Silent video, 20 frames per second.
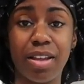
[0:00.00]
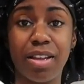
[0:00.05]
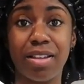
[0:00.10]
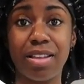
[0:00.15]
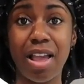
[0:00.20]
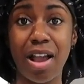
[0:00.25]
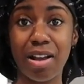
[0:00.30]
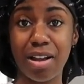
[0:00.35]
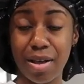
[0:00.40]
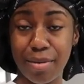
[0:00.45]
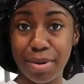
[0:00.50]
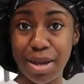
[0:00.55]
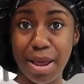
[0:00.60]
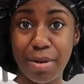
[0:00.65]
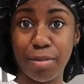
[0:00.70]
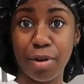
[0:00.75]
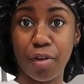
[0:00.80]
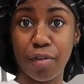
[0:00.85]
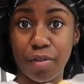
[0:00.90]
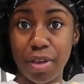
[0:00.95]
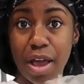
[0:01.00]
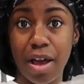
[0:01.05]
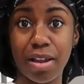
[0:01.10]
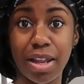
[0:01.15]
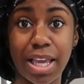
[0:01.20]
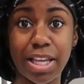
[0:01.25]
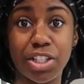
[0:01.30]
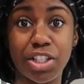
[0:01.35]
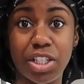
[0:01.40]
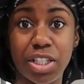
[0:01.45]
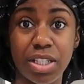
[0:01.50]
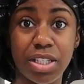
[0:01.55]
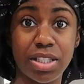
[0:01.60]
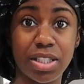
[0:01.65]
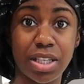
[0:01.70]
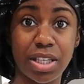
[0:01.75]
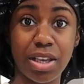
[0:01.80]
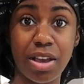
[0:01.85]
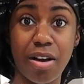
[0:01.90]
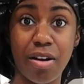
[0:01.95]
Y'all comment down below if y'all like cheese
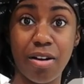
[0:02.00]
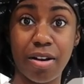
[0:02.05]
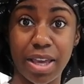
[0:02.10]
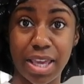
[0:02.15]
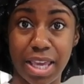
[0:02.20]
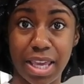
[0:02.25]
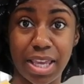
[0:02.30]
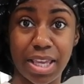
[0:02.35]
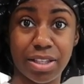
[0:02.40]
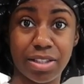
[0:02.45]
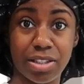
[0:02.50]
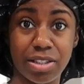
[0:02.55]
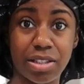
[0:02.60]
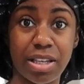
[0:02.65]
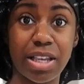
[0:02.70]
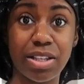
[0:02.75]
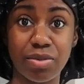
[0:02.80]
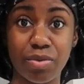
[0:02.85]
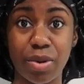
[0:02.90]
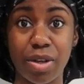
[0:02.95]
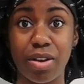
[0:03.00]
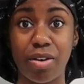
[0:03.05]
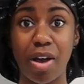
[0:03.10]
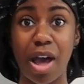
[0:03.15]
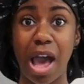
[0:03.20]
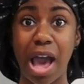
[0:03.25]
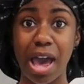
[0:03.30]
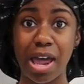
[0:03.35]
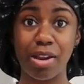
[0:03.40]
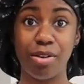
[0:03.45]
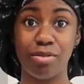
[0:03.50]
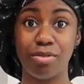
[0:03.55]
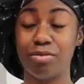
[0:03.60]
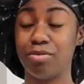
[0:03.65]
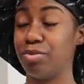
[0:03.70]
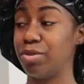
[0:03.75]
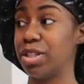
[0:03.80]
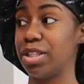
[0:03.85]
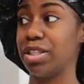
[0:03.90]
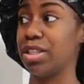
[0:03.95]
and y'all eggs as well. I
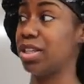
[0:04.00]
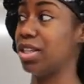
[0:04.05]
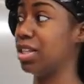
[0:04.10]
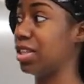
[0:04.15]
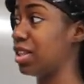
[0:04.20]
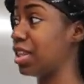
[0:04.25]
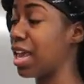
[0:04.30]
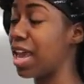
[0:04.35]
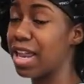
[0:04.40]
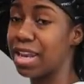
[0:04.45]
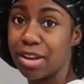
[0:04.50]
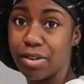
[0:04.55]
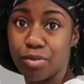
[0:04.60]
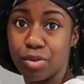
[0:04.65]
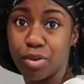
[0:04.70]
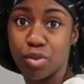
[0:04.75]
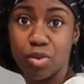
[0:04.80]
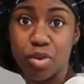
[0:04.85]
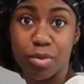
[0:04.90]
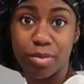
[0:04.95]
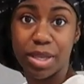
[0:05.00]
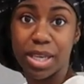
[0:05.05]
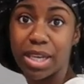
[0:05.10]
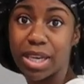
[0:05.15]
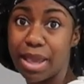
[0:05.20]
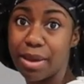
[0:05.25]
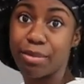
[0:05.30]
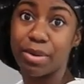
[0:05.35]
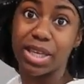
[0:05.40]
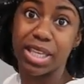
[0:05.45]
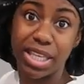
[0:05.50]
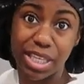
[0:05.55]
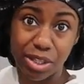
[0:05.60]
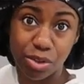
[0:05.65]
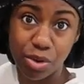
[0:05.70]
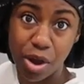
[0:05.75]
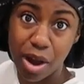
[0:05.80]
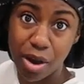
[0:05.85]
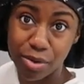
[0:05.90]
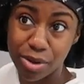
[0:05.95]
don't really eat that. I never grew up eating that, but he
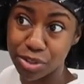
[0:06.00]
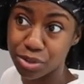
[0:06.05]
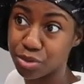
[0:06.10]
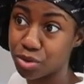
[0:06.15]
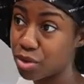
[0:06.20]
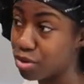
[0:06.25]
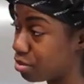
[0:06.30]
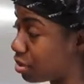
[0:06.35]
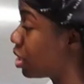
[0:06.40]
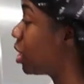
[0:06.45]
always grew up